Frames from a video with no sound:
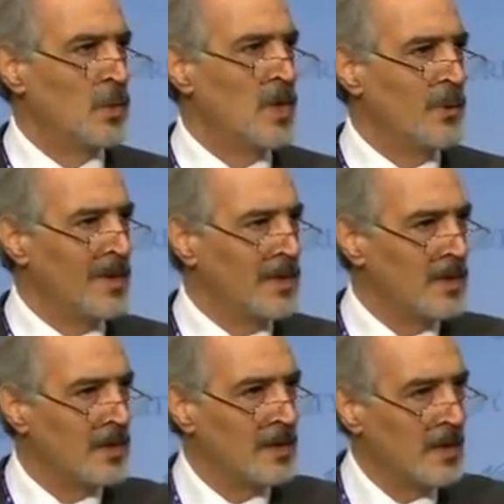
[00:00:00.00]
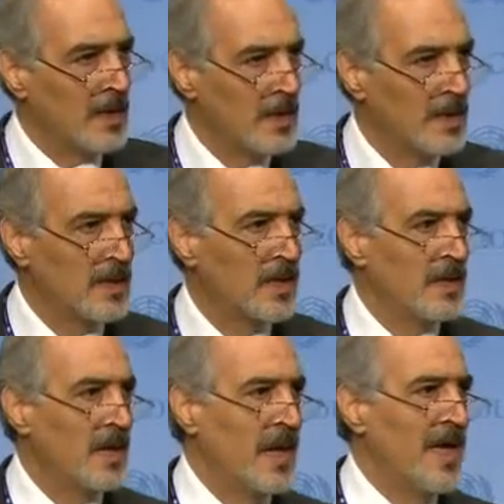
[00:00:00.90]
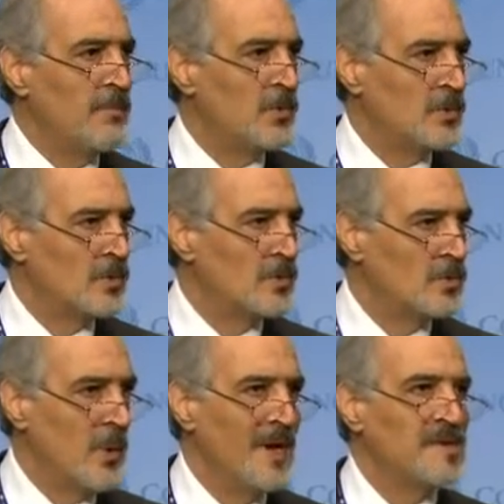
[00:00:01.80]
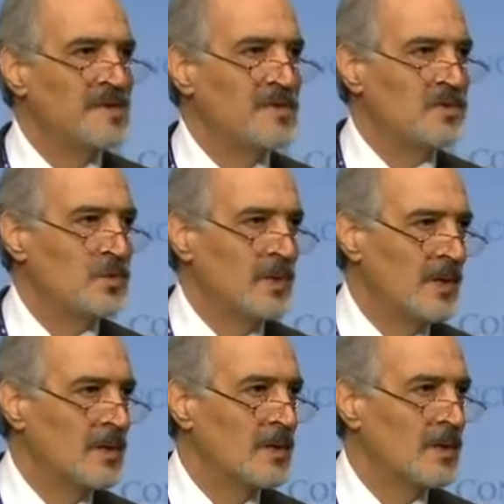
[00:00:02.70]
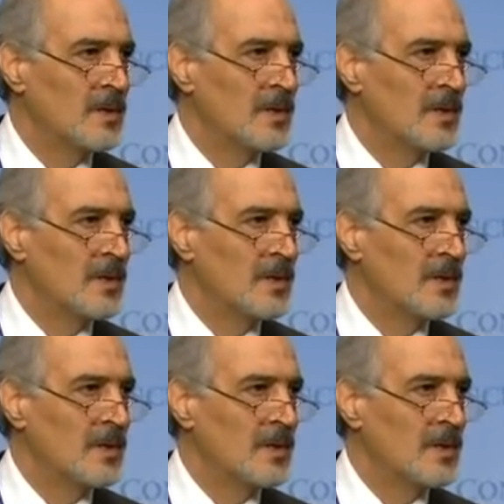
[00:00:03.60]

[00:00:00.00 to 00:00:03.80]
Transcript: we will help you, we will assist you in